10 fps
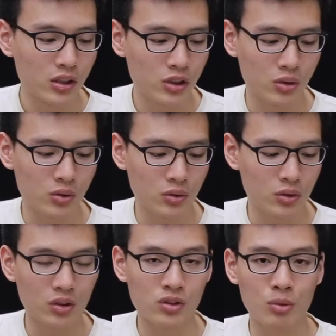
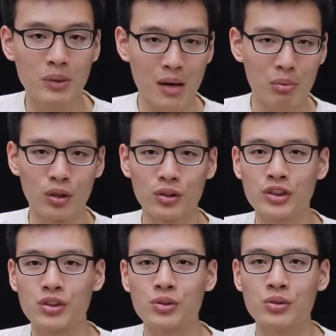So zooming up
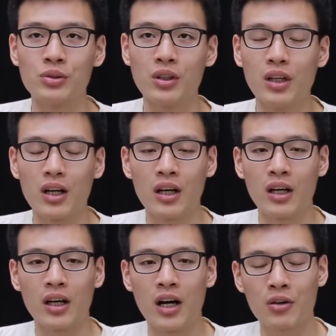close to
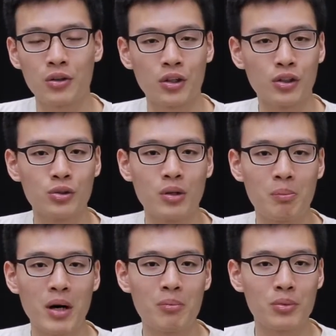how you're going to do
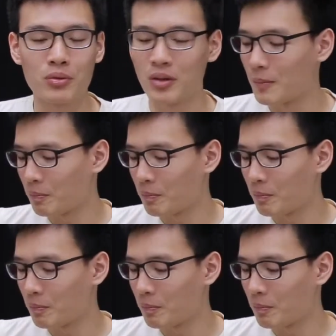a palm mute.